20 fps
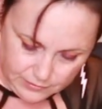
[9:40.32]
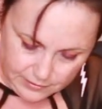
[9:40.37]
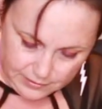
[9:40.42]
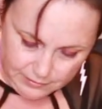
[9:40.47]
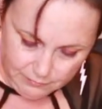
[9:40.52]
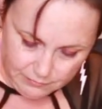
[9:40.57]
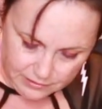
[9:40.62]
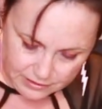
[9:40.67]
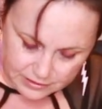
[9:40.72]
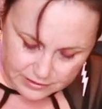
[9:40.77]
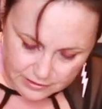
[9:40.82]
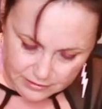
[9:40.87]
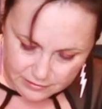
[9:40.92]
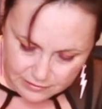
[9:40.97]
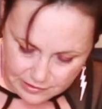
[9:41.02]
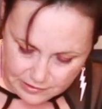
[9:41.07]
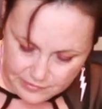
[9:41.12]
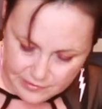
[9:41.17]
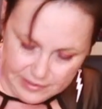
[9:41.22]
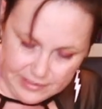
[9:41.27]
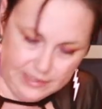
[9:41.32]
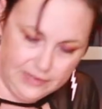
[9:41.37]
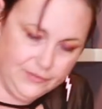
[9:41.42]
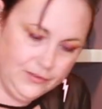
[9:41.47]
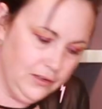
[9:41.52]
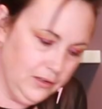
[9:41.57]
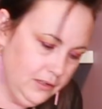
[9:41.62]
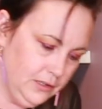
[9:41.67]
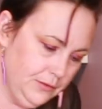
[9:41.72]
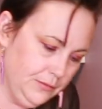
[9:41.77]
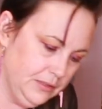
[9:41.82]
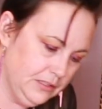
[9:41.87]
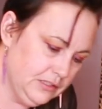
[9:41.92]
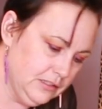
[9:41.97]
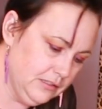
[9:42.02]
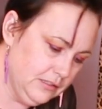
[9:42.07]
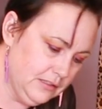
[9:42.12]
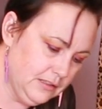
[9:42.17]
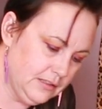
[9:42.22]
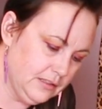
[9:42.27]
see what color I already have on it, which
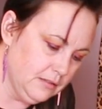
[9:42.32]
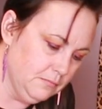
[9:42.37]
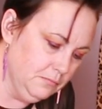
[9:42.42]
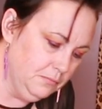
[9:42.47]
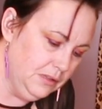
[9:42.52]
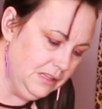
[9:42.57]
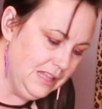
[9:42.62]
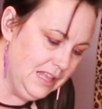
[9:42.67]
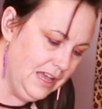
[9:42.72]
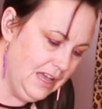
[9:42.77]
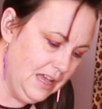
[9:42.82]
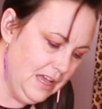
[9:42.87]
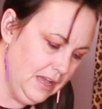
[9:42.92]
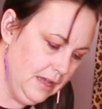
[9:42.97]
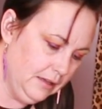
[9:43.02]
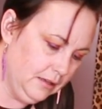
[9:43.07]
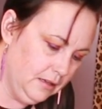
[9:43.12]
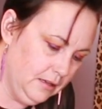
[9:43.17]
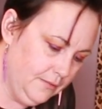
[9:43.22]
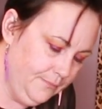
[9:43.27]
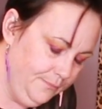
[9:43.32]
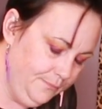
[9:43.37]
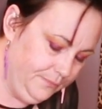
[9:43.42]
is black.